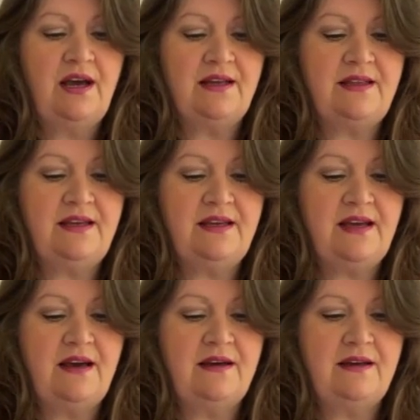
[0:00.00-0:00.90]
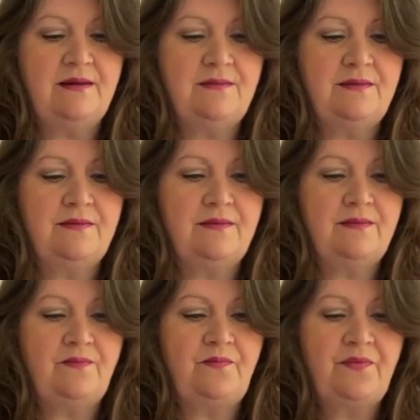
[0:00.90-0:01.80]
I think you had
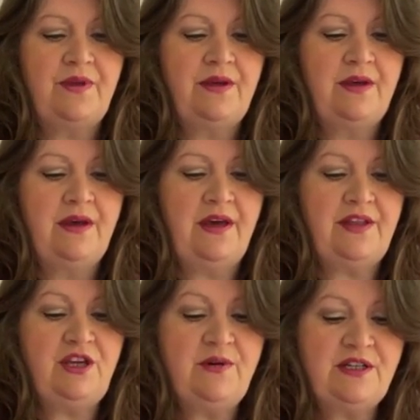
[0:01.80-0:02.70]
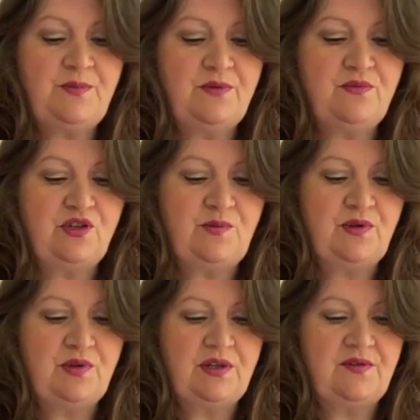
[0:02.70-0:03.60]
to put
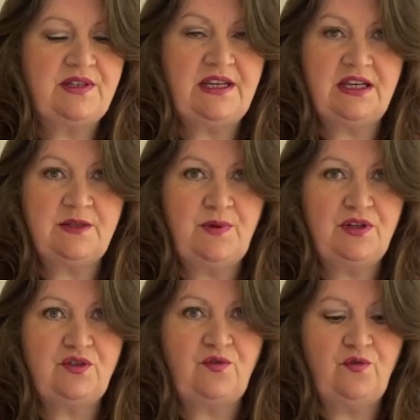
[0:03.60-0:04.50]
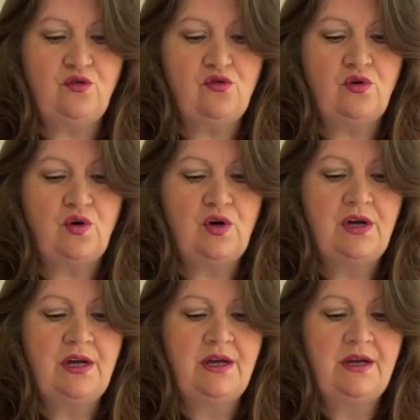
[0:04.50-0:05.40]
multiples of 6 plus 4.
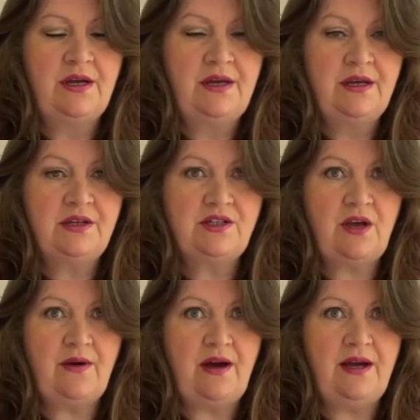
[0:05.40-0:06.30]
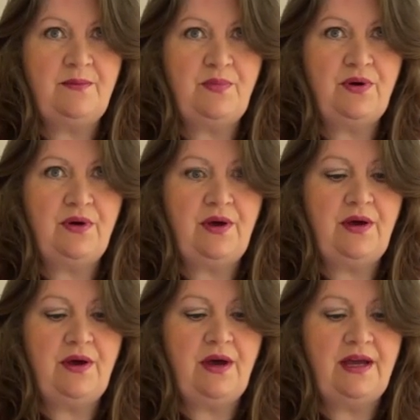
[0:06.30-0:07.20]
So I
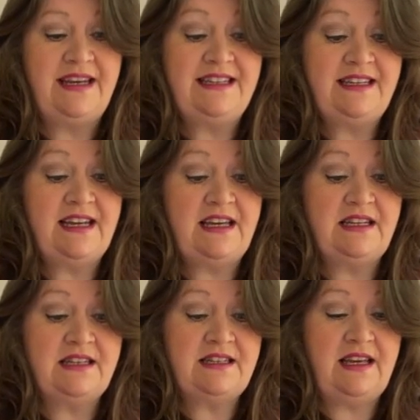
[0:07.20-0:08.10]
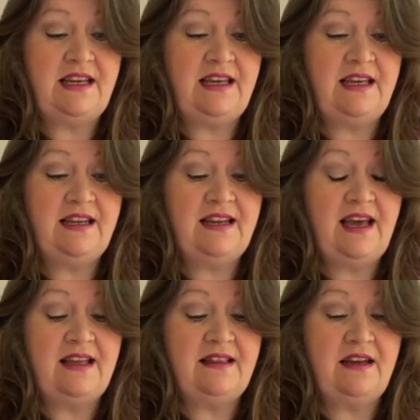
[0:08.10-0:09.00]
needed 18
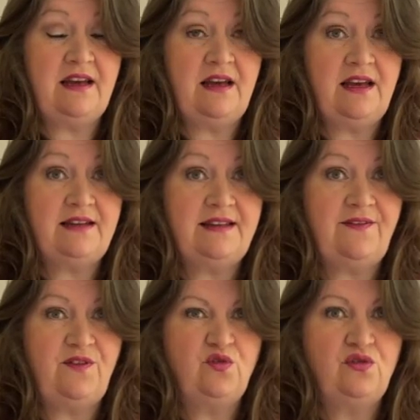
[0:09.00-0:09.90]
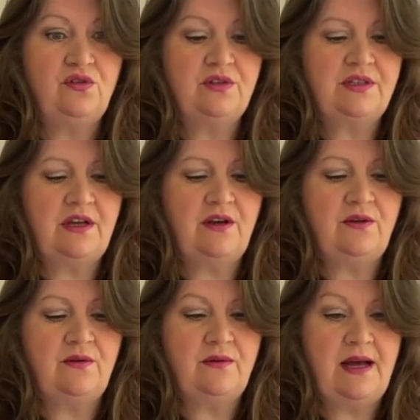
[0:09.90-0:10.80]
and then I added 4.
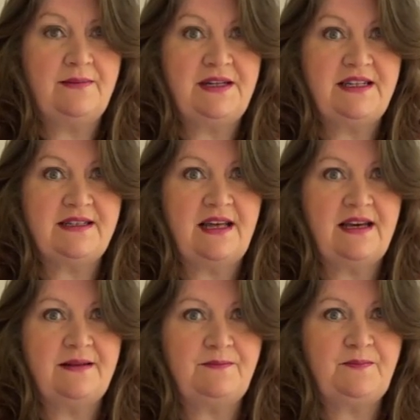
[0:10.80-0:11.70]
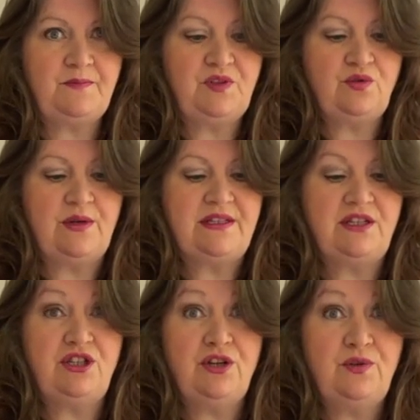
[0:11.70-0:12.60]
So how many is that?
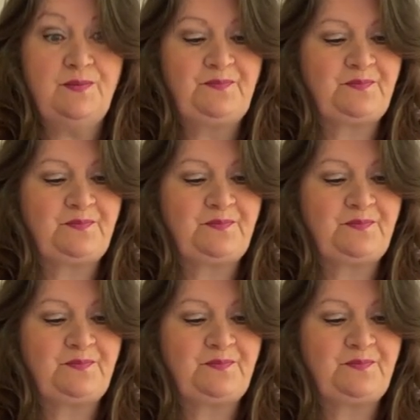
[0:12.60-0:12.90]
22.